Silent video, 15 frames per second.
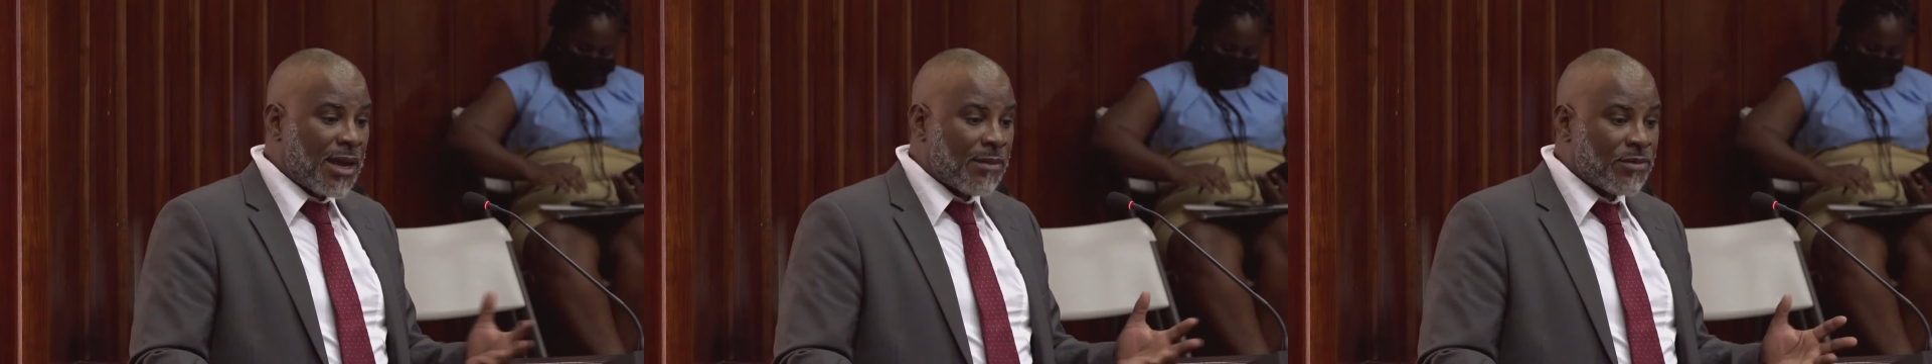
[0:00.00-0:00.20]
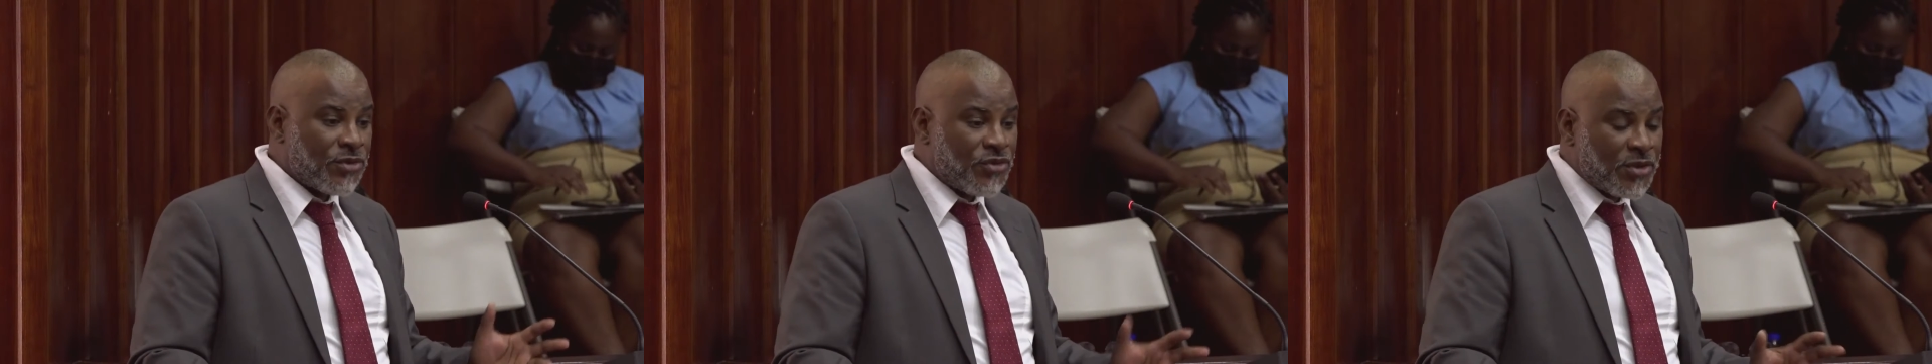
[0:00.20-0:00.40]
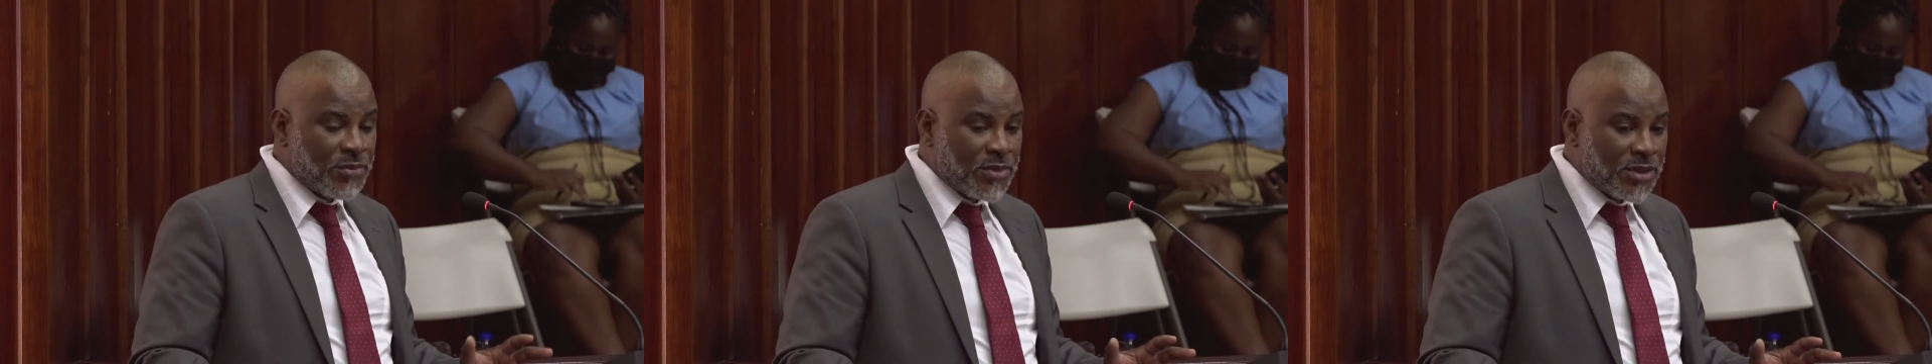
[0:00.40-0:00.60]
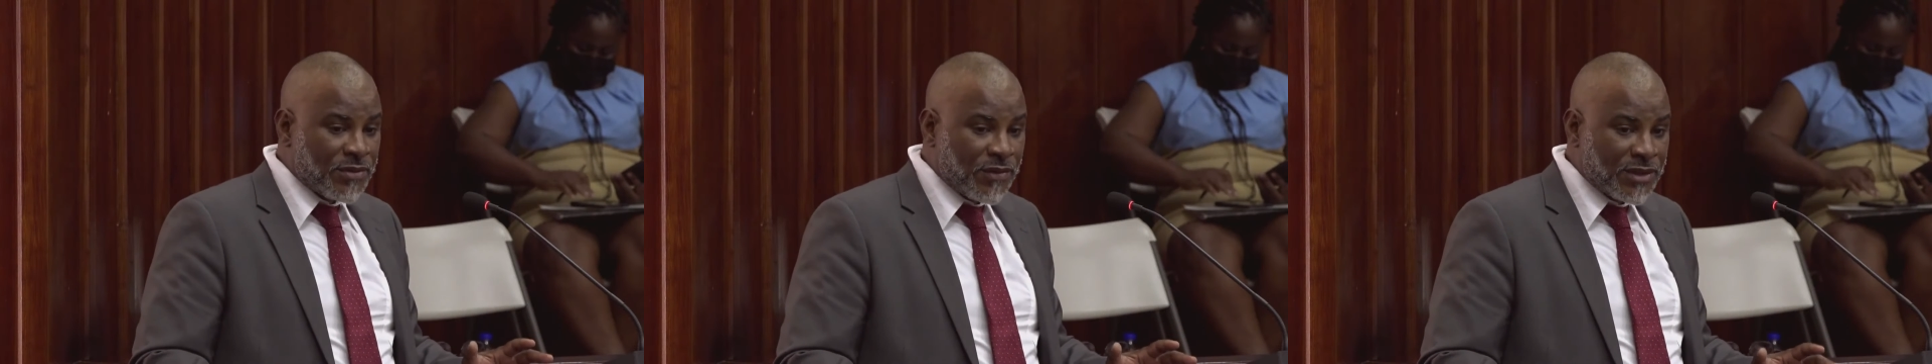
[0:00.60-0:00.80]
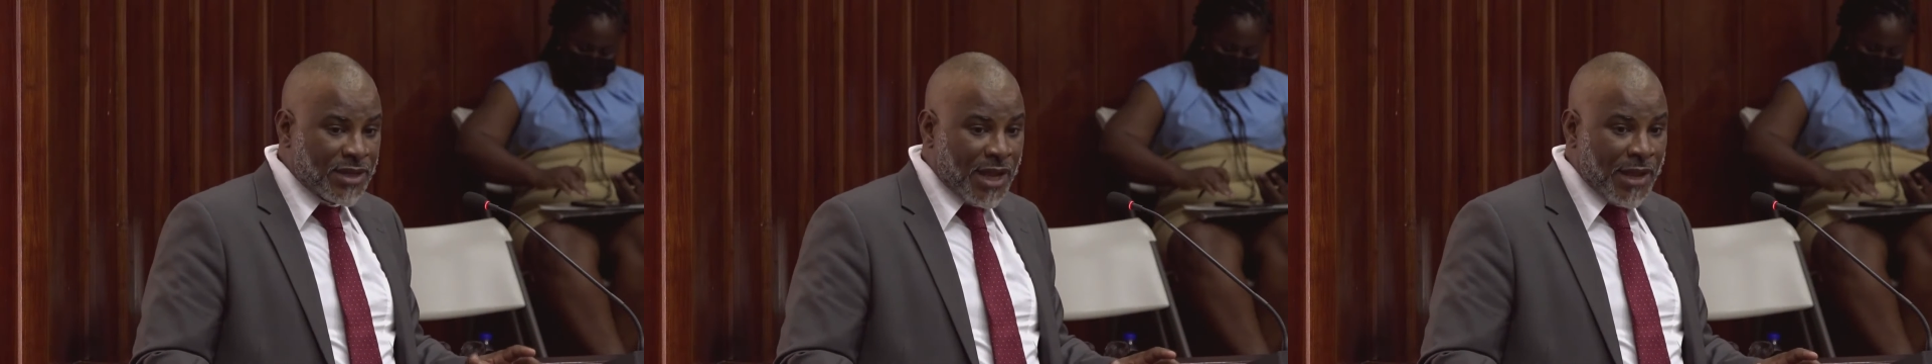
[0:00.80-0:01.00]
treatments for
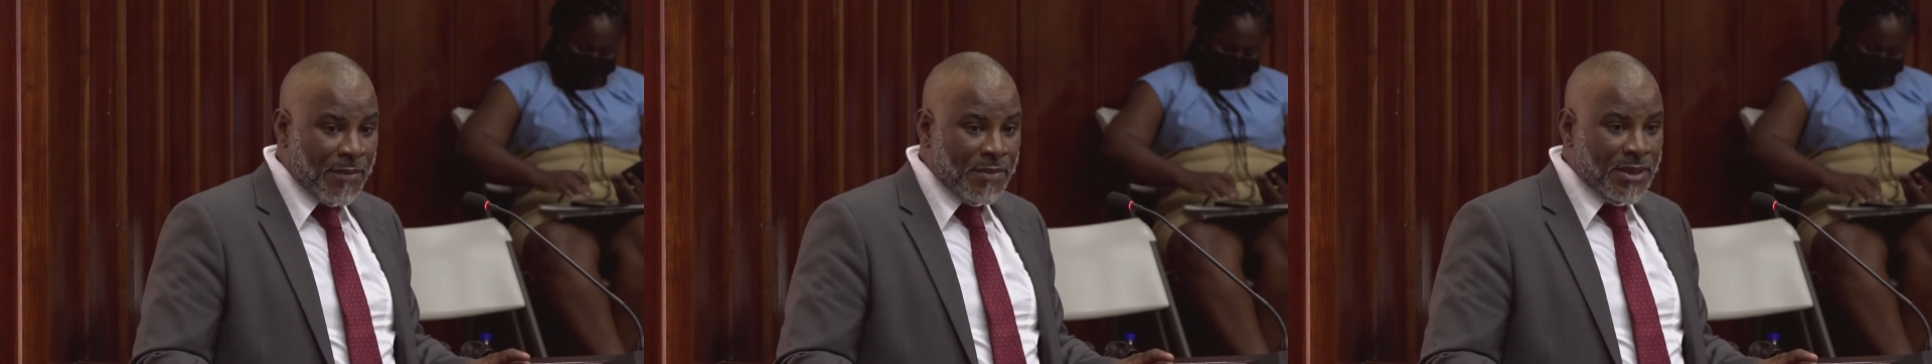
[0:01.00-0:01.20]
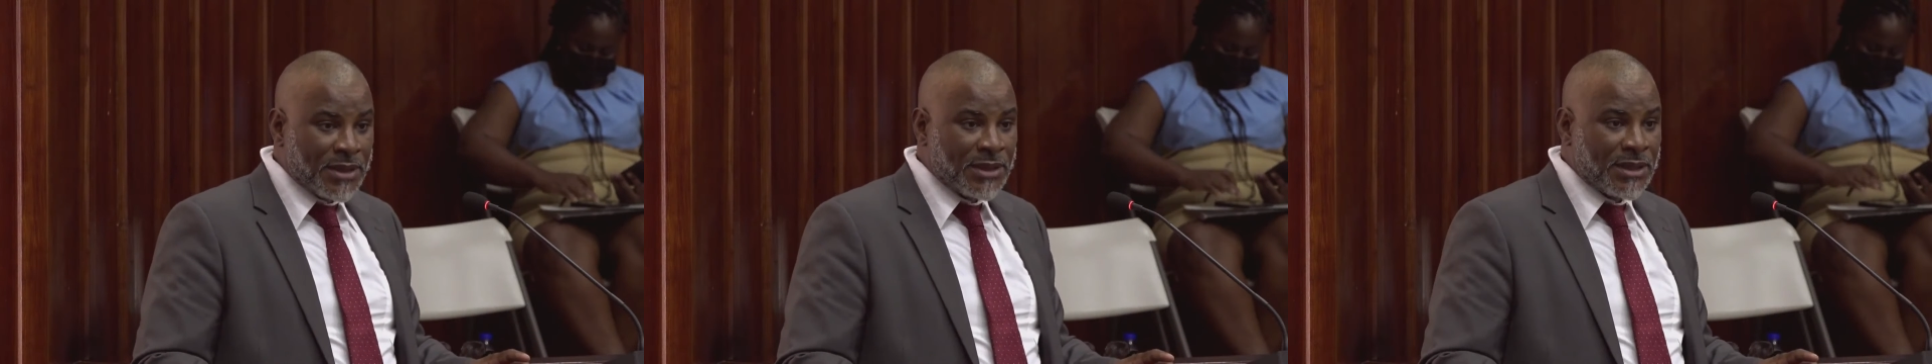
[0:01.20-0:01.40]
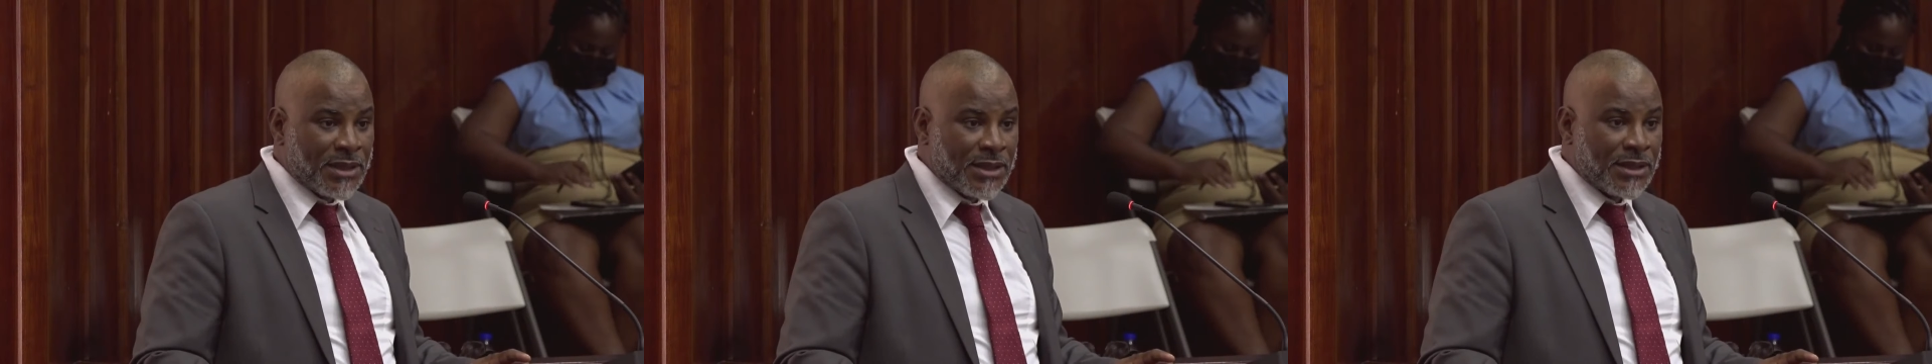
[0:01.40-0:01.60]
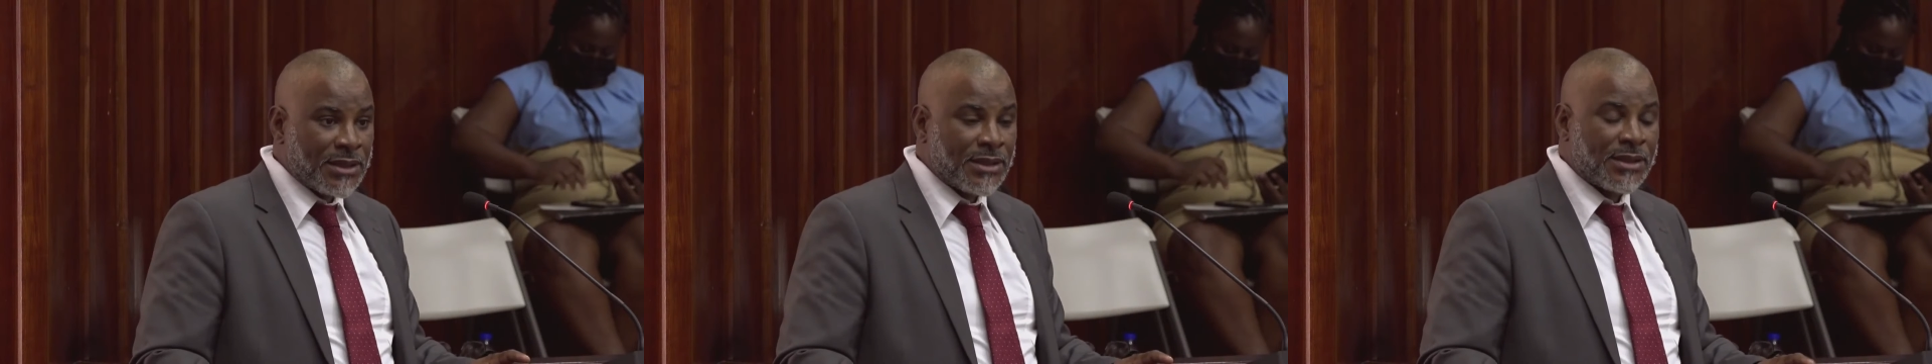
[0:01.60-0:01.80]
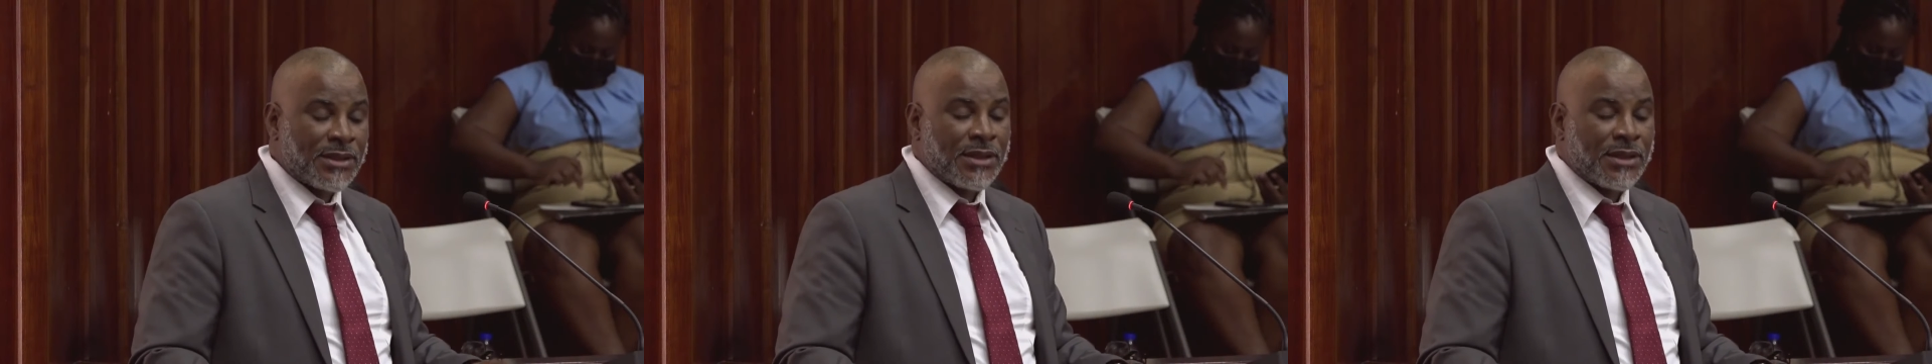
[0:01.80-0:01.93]
diabetes.